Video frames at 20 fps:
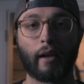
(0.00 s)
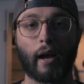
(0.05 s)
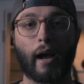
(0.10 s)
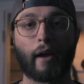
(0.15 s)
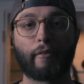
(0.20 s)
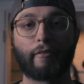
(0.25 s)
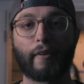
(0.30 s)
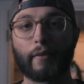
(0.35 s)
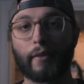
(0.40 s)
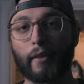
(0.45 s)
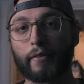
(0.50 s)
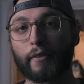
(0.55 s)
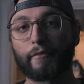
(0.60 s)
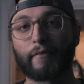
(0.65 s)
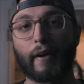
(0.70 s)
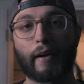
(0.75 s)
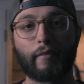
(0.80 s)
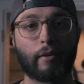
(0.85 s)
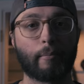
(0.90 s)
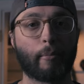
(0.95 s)
I found that the
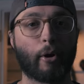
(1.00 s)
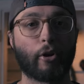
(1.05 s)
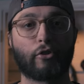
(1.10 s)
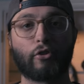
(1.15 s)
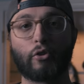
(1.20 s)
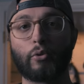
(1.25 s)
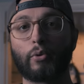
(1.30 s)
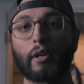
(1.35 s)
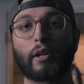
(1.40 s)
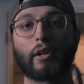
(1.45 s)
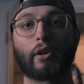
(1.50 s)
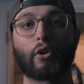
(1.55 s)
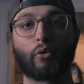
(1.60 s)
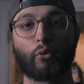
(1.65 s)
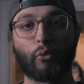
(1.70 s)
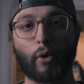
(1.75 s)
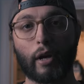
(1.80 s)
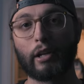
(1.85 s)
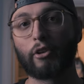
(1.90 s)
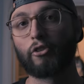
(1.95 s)
5D Mark II did a
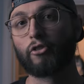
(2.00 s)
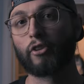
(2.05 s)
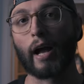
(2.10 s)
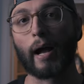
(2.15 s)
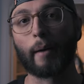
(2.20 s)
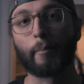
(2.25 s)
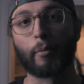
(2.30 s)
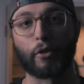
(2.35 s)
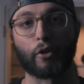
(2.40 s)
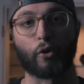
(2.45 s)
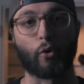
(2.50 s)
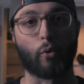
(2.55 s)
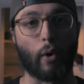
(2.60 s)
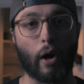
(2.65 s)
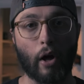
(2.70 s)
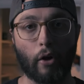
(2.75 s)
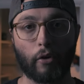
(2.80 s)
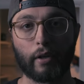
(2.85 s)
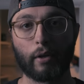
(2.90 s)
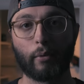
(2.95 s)
great job with
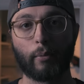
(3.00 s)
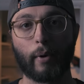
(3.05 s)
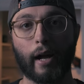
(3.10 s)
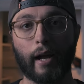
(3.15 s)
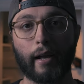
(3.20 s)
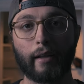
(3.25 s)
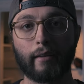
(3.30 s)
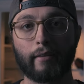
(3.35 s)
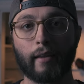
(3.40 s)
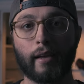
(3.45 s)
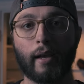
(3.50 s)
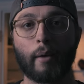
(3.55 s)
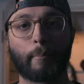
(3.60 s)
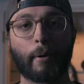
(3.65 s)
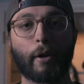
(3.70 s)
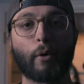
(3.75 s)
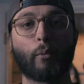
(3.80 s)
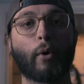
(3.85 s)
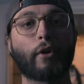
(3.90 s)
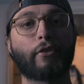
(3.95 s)
quality wise,
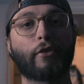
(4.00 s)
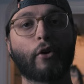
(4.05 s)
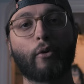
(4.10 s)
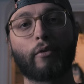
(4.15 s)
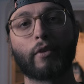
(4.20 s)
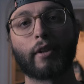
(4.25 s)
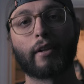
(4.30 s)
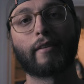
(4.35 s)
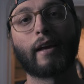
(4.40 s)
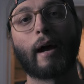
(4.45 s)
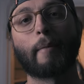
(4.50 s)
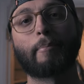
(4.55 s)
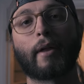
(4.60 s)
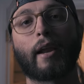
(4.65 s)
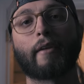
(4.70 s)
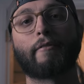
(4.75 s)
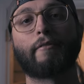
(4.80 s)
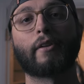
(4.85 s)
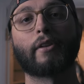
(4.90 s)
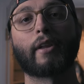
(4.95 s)
but it wasn't over the top
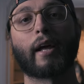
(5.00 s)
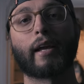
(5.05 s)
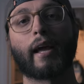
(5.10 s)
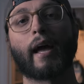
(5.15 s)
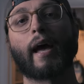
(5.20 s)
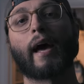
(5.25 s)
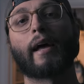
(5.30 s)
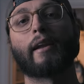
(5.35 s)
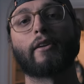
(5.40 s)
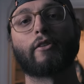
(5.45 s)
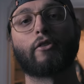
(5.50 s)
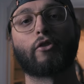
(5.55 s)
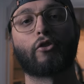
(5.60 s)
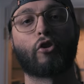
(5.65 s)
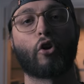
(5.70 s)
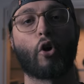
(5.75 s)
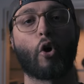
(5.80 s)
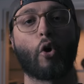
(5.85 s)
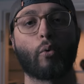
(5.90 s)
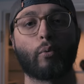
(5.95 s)
that I feel like I had to
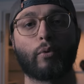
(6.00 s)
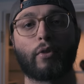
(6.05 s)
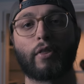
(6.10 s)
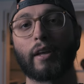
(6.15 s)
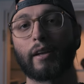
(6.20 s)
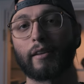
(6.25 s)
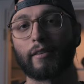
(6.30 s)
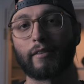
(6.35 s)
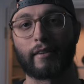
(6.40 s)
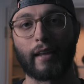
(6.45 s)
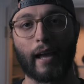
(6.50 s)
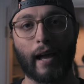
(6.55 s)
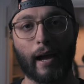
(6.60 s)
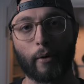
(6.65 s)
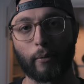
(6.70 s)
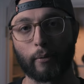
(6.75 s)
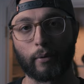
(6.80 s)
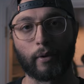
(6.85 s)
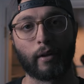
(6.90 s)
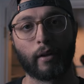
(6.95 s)
tone things
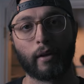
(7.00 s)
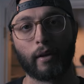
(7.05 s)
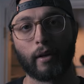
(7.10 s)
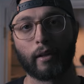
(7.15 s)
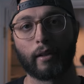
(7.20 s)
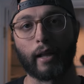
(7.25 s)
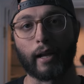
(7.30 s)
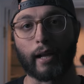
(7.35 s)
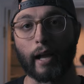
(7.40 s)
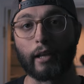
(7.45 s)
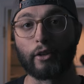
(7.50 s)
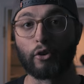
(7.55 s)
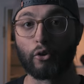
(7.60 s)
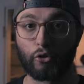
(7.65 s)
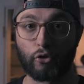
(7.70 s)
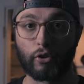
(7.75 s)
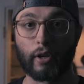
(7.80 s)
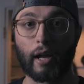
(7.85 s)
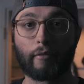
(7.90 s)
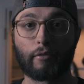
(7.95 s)
down like I
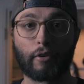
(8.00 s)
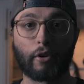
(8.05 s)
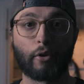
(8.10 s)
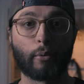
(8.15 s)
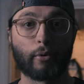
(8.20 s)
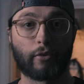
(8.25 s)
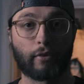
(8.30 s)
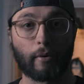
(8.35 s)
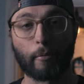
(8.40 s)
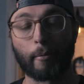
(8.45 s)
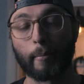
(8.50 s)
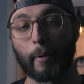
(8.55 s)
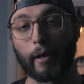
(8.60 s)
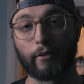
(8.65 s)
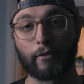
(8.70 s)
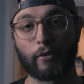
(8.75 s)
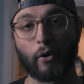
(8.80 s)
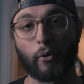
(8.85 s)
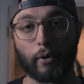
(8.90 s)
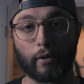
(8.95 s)
usually have to do with some of
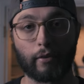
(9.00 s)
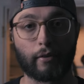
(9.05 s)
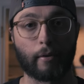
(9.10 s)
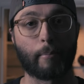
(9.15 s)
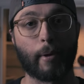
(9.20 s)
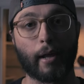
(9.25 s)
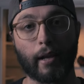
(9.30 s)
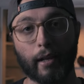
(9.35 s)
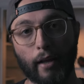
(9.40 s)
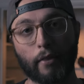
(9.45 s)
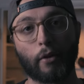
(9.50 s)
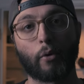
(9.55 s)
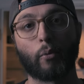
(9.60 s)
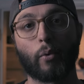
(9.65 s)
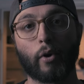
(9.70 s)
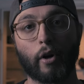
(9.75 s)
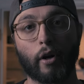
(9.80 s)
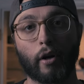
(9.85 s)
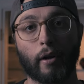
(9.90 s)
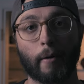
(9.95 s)
my Sonys, depending on the
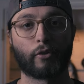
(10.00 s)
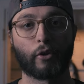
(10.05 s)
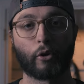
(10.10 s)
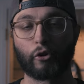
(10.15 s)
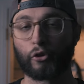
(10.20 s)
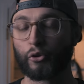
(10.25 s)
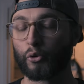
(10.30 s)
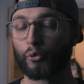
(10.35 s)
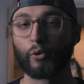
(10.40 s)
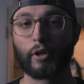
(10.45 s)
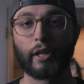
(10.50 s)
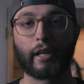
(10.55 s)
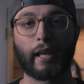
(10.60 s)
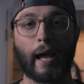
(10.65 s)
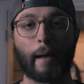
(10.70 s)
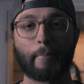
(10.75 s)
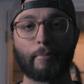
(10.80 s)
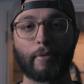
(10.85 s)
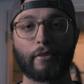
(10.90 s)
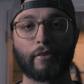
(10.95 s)
work. So just to
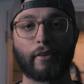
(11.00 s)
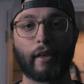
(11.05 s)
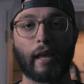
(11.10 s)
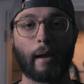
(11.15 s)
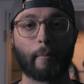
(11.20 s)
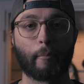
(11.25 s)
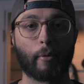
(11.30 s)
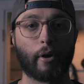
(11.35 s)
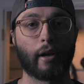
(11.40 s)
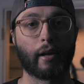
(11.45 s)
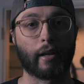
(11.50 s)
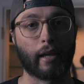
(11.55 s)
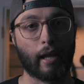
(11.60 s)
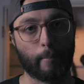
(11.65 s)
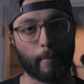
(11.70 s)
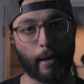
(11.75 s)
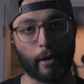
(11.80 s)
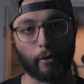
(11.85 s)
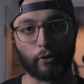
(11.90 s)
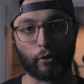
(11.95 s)
recap this camera, it
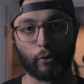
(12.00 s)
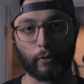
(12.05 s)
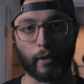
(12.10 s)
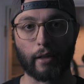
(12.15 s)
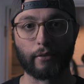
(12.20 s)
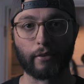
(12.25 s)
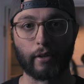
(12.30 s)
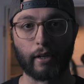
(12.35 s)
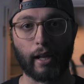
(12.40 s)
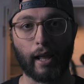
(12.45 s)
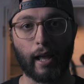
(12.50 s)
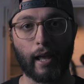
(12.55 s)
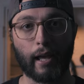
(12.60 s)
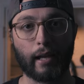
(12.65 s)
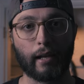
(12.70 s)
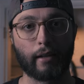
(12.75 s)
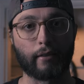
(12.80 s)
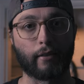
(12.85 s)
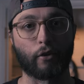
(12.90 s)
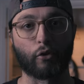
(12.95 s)
came out in
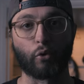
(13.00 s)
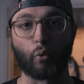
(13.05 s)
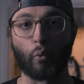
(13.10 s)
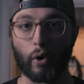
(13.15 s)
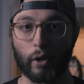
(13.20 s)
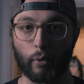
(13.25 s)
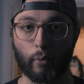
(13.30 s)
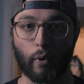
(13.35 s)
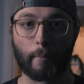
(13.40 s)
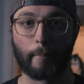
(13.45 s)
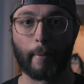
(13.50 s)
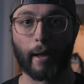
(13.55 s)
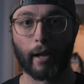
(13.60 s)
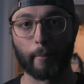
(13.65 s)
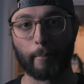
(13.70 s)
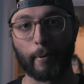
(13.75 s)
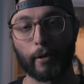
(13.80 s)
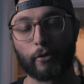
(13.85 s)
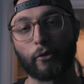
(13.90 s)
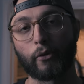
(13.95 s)
2008. It's a 21
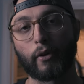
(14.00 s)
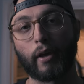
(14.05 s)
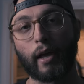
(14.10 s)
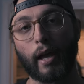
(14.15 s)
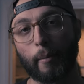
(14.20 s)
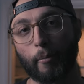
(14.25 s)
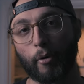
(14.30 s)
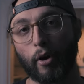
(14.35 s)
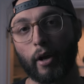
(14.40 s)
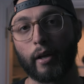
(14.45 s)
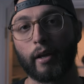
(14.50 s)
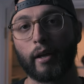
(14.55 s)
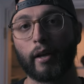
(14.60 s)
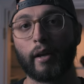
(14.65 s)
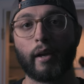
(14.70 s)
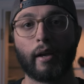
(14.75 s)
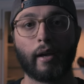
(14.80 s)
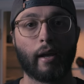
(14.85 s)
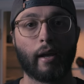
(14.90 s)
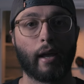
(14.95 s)
megapixel camera,
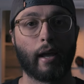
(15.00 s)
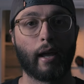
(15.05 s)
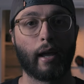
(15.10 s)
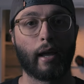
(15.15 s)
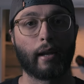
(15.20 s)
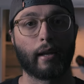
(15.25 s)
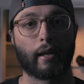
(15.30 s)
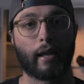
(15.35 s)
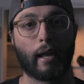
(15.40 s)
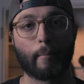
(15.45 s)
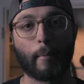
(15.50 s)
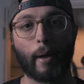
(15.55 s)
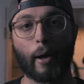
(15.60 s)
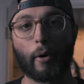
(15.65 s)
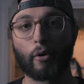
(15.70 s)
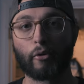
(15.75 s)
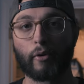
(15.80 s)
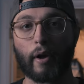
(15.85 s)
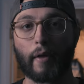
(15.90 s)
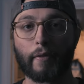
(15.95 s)
and it came
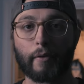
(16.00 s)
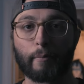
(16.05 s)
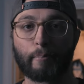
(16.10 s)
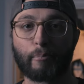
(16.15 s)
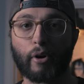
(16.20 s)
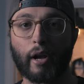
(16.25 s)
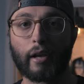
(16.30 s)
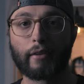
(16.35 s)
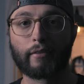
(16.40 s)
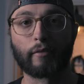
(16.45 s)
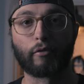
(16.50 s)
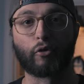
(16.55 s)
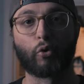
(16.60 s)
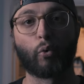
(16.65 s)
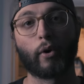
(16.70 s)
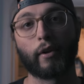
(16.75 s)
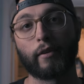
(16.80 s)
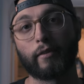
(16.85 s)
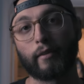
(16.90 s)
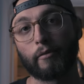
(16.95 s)
out around the price of
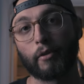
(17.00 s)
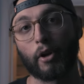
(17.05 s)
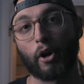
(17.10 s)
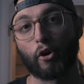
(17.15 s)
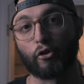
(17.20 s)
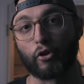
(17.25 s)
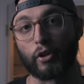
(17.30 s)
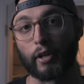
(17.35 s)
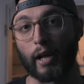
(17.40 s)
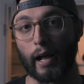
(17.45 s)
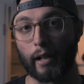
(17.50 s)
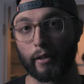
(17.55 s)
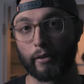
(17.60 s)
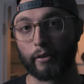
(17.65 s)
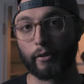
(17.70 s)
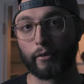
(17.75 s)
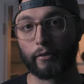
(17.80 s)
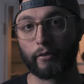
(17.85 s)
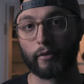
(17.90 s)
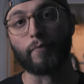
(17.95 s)

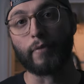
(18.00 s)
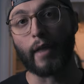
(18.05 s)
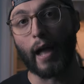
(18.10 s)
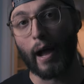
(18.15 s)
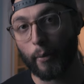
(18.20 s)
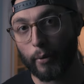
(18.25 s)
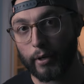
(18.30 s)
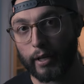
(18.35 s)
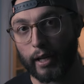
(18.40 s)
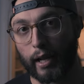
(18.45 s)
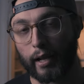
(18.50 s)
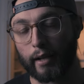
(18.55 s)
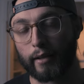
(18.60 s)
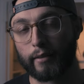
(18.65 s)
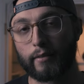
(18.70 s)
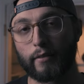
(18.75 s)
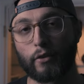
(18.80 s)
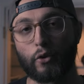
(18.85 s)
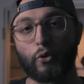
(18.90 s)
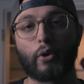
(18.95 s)
$2,700.
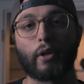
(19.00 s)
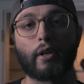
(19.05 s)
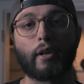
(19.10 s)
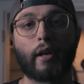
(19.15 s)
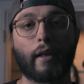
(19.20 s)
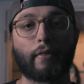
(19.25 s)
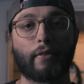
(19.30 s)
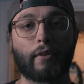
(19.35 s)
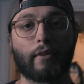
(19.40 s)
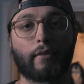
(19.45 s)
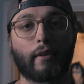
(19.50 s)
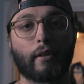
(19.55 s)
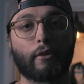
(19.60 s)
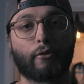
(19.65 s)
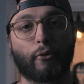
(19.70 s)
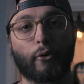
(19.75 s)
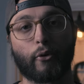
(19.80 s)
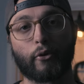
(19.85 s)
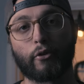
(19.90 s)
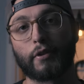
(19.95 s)
Nowadays, you can get these
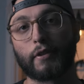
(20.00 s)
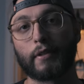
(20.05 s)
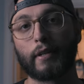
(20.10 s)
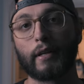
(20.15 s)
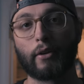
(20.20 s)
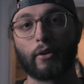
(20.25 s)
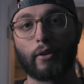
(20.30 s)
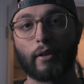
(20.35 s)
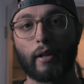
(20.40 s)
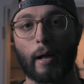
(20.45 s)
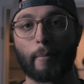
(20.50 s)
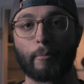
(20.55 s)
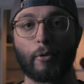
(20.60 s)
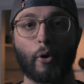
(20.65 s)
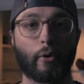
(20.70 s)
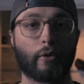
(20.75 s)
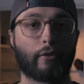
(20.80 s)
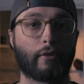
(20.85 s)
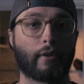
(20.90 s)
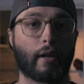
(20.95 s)
things for a steal. I'm
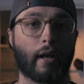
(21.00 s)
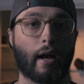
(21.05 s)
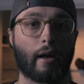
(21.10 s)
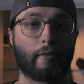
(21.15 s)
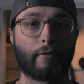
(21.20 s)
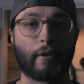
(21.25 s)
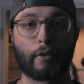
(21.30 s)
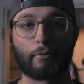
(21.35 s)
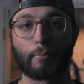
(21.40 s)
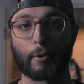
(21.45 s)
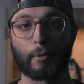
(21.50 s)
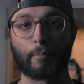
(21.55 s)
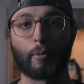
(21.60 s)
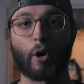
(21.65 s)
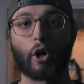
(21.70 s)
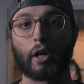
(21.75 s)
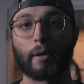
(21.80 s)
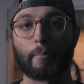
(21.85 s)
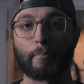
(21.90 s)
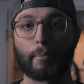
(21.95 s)
noticing on Facebook
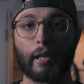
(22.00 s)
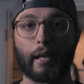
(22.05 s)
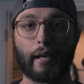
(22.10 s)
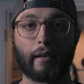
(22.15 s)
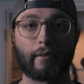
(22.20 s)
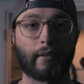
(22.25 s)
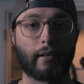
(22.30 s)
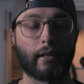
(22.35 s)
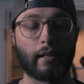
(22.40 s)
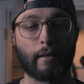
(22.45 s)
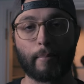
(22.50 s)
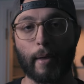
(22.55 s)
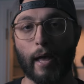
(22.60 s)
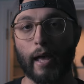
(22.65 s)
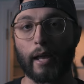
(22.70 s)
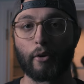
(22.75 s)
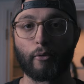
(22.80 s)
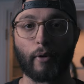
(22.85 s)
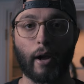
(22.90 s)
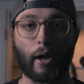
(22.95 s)
Marketplace and
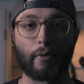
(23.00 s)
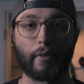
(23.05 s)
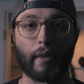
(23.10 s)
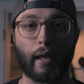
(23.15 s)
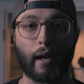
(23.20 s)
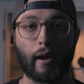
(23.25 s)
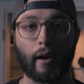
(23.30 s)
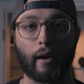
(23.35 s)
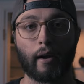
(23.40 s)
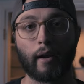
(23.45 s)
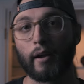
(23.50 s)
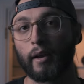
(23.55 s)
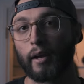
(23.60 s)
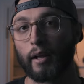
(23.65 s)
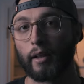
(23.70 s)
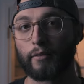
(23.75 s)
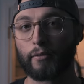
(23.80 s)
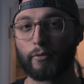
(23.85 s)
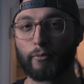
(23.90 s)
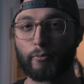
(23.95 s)
eBay and around there,
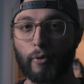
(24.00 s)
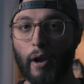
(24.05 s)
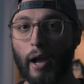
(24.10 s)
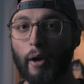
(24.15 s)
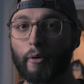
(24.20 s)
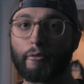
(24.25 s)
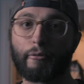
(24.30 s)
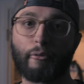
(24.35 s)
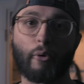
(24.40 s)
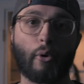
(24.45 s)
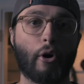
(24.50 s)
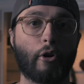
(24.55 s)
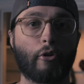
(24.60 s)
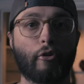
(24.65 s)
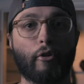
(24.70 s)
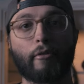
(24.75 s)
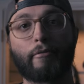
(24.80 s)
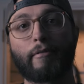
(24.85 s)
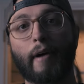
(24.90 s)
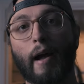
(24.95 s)
it's around
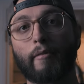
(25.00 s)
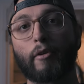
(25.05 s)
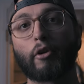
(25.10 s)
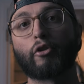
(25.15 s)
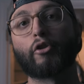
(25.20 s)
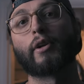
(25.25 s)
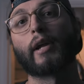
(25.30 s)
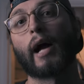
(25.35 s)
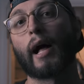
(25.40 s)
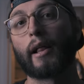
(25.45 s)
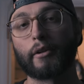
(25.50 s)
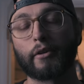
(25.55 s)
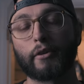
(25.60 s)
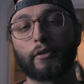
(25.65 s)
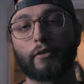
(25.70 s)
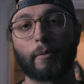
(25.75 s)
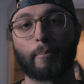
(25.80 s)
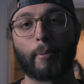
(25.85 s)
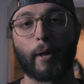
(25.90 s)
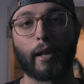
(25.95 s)
$400 to
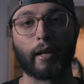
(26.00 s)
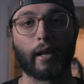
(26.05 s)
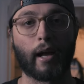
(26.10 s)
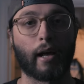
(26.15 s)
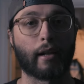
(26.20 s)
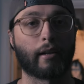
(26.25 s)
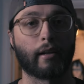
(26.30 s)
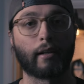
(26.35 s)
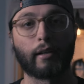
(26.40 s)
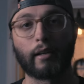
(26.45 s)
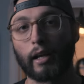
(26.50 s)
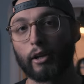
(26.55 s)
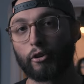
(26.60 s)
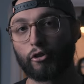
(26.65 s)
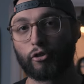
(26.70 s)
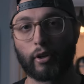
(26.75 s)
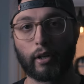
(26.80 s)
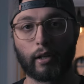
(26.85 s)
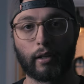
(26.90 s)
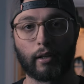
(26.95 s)
$500, depending on
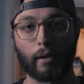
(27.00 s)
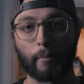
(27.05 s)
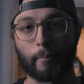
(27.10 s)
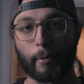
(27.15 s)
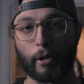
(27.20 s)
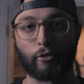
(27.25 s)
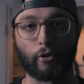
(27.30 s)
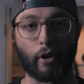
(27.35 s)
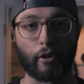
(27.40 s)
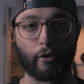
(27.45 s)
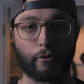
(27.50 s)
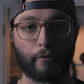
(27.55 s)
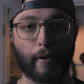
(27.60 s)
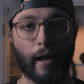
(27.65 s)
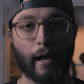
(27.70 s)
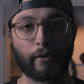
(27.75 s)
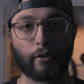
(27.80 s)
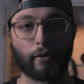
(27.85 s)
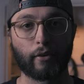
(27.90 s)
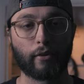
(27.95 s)
condition and a bunch of other
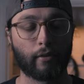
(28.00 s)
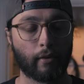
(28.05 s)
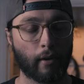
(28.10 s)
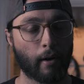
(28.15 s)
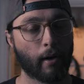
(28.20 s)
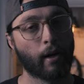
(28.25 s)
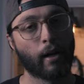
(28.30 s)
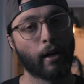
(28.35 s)
factors.